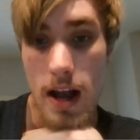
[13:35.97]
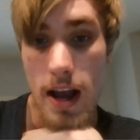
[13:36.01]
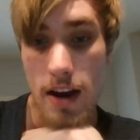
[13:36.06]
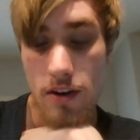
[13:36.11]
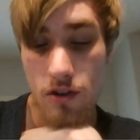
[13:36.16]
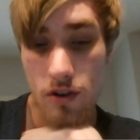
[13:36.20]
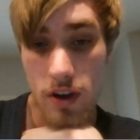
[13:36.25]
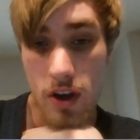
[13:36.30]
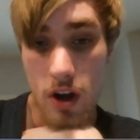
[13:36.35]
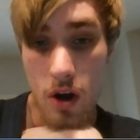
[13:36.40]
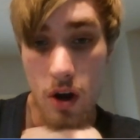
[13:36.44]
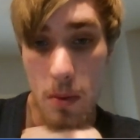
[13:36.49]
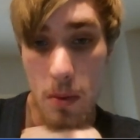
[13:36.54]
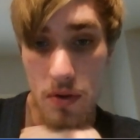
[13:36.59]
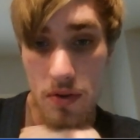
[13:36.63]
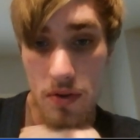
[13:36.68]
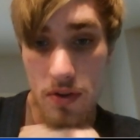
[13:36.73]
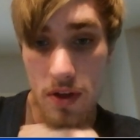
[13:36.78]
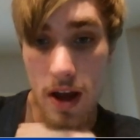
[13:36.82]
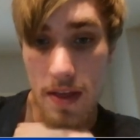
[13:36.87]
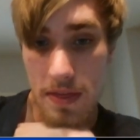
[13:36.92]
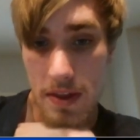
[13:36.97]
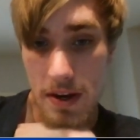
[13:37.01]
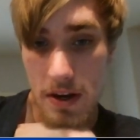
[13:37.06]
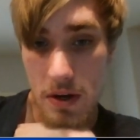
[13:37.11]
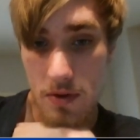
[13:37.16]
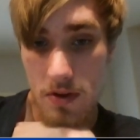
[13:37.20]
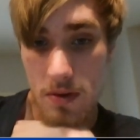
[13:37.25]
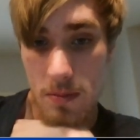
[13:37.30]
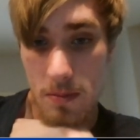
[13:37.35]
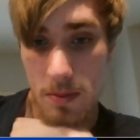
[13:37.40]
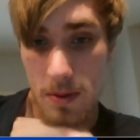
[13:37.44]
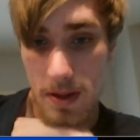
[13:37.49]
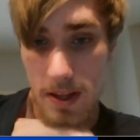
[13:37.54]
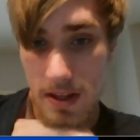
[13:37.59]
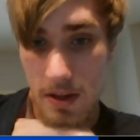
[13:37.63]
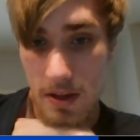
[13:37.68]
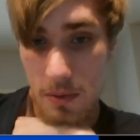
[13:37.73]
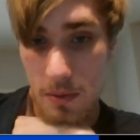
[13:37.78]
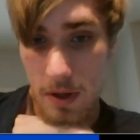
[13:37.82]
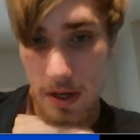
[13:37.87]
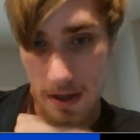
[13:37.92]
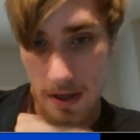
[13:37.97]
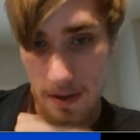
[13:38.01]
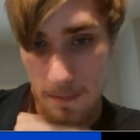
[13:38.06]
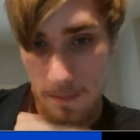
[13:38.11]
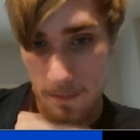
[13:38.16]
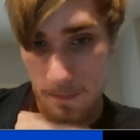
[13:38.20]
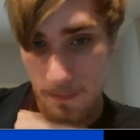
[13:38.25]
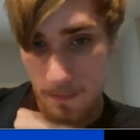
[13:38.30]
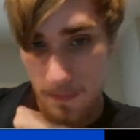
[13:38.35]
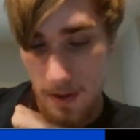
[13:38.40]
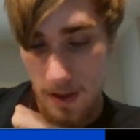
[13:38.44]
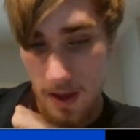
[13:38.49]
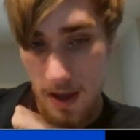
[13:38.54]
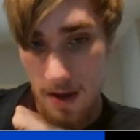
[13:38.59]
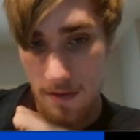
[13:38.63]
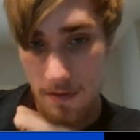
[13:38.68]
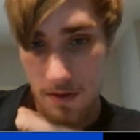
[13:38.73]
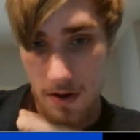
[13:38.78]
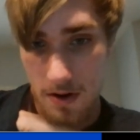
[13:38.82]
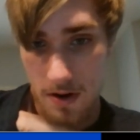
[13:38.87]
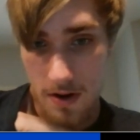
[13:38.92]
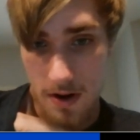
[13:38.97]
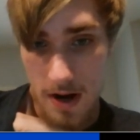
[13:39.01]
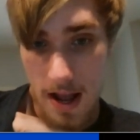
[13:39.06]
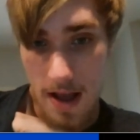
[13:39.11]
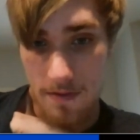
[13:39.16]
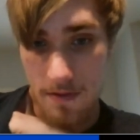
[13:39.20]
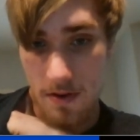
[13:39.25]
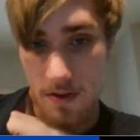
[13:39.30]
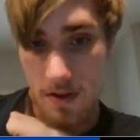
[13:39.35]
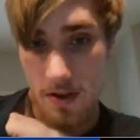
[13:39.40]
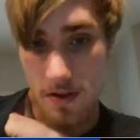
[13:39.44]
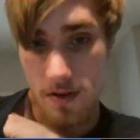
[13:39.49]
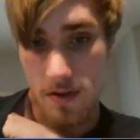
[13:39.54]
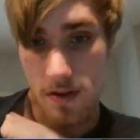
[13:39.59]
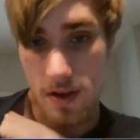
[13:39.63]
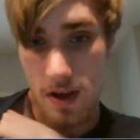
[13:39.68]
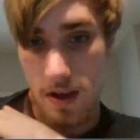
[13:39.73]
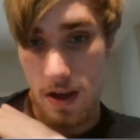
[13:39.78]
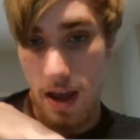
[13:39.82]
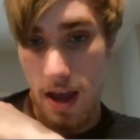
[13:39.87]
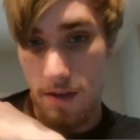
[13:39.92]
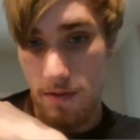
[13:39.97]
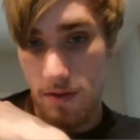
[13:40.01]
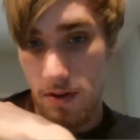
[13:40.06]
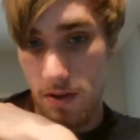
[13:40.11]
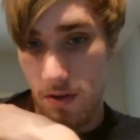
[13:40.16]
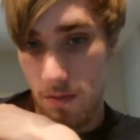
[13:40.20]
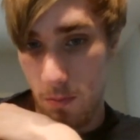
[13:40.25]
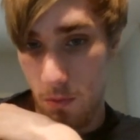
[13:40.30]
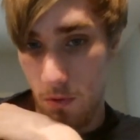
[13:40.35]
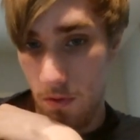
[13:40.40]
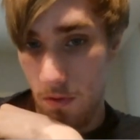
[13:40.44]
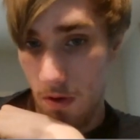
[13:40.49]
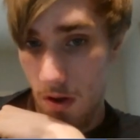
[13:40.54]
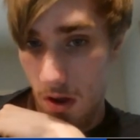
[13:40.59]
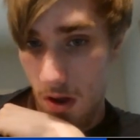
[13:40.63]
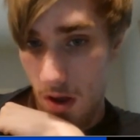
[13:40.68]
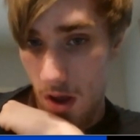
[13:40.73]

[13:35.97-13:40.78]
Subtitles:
I actually almost thought that he was completely winning after this move.